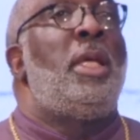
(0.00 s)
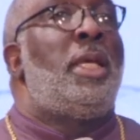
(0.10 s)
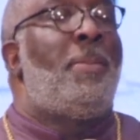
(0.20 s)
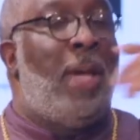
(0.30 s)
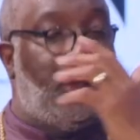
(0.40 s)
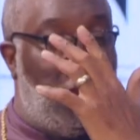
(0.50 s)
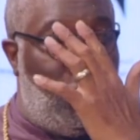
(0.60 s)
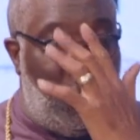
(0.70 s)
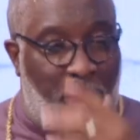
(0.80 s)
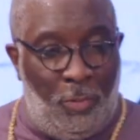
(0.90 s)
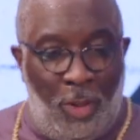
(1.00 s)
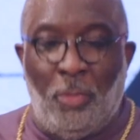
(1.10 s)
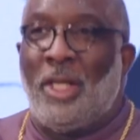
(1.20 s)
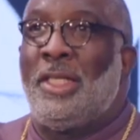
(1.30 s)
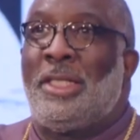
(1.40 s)
Let me ask you a question. What,
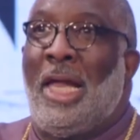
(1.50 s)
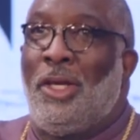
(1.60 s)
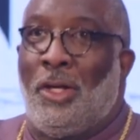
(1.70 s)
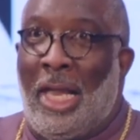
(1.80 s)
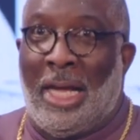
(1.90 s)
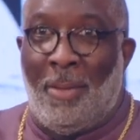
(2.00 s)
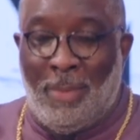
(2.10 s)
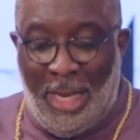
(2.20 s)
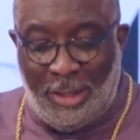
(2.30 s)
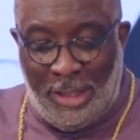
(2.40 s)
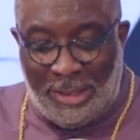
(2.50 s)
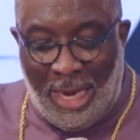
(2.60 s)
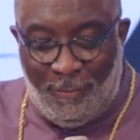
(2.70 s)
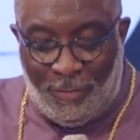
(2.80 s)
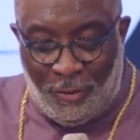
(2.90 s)
what does that look like? I'm glad you asked. I
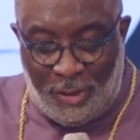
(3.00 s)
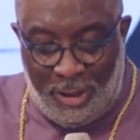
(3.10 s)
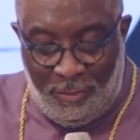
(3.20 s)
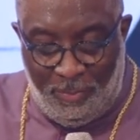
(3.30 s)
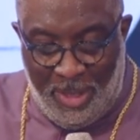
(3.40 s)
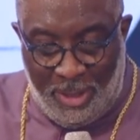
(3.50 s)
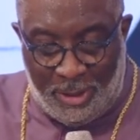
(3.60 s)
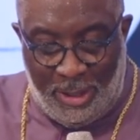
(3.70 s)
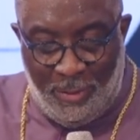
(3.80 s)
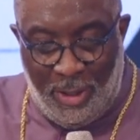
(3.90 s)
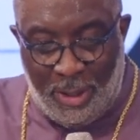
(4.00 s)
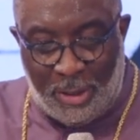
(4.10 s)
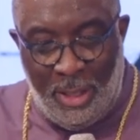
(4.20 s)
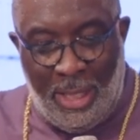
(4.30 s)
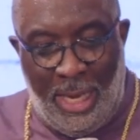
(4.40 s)
have thirteen minutes. Here it is.
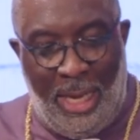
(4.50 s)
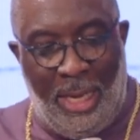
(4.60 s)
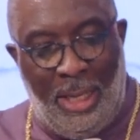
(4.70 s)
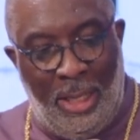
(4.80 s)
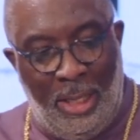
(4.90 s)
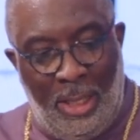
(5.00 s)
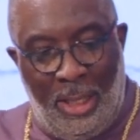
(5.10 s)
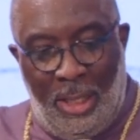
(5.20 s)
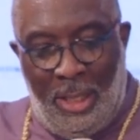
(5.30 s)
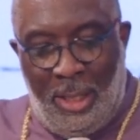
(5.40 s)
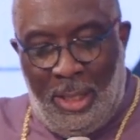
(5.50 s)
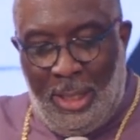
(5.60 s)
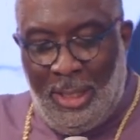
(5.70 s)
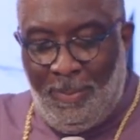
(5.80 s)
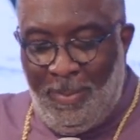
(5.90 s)
A,
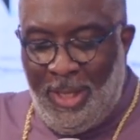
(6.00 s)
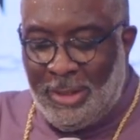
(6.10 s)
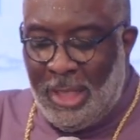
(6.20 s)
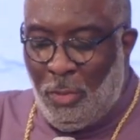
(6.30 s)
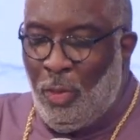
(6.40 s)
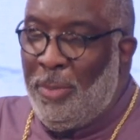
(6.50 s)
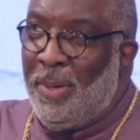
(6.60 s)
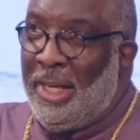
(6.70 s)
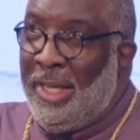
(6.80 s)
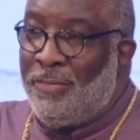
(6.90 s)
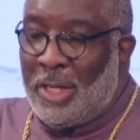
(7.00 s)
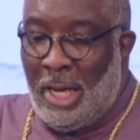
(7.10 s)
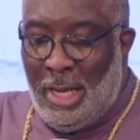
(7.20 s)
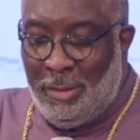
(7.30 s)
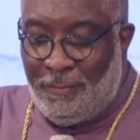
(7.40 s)
it means that we believe
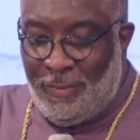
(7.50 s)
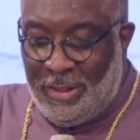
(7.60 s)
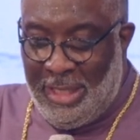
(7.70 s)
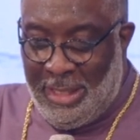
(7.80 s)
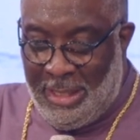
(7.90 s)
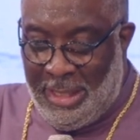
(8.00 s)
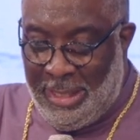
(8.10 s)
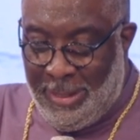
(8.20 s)
confidently.